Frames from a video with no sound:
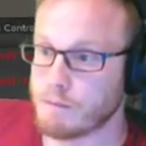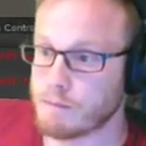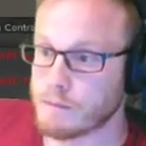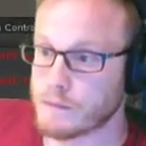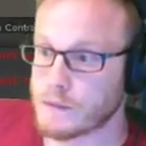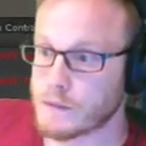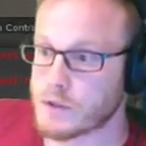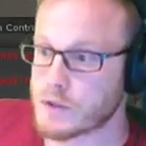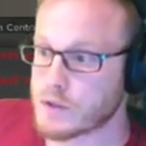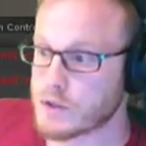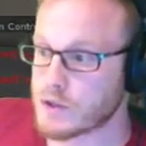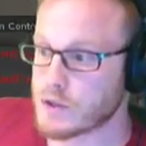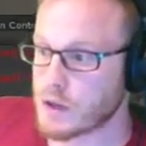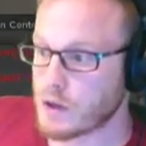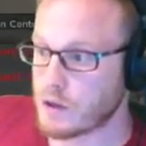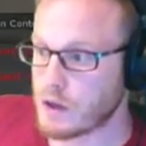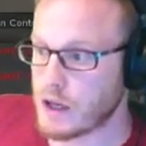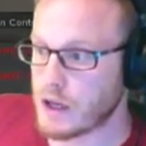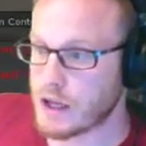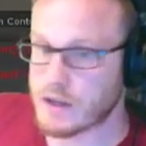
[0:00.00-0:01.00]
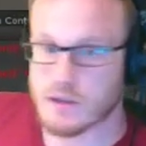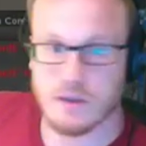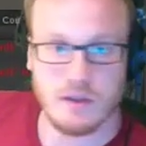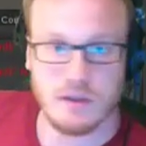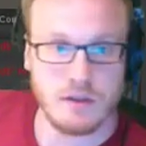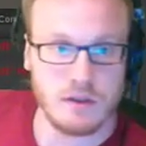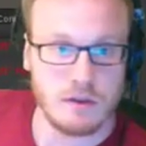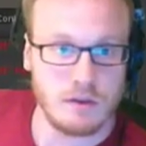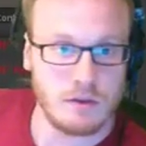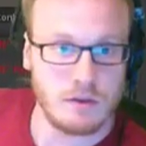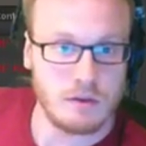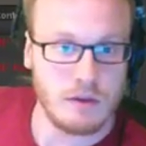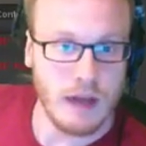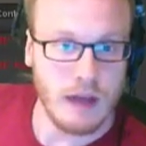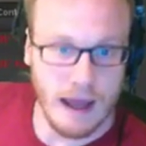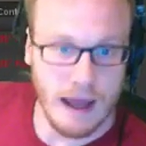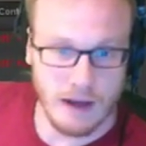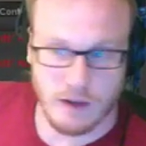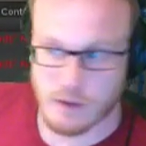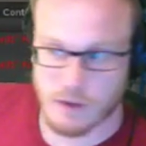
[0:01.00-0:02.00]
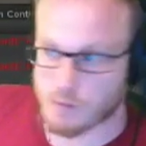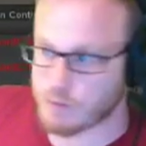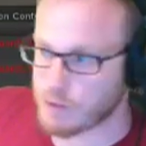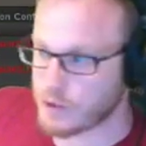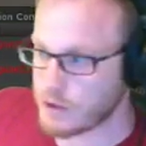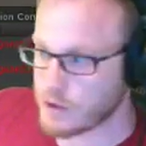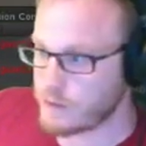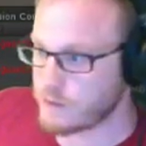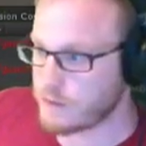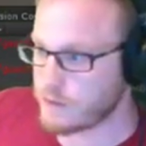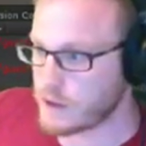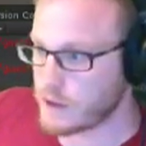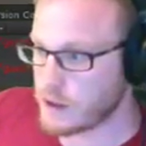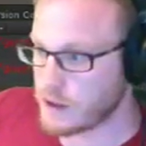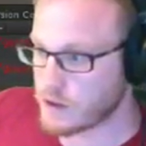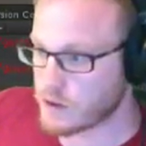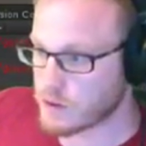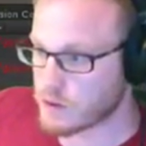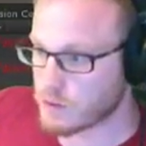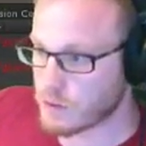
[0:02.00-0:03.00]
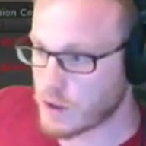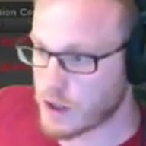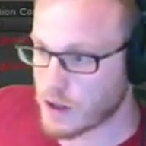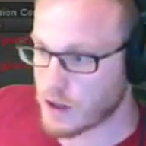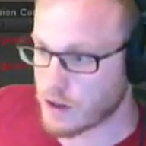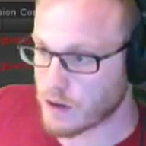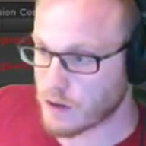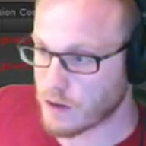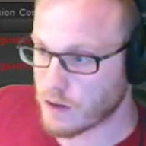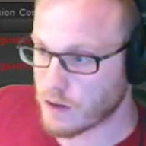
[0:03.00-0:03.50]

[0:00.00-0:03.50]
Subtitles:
So let's do that briefly as well.